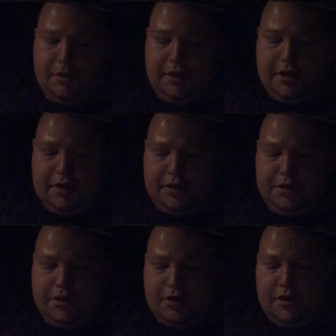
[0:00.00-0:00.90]

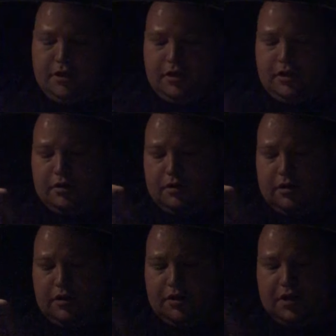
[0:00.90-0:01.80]
is
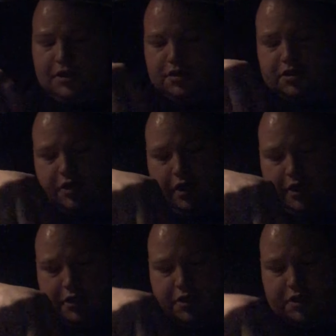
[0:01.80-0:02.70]
this
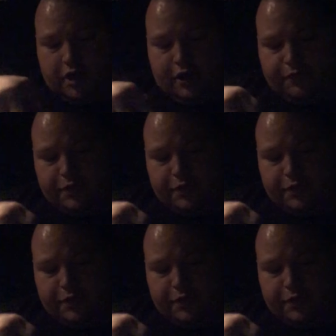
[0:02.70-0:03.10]
kind of stuff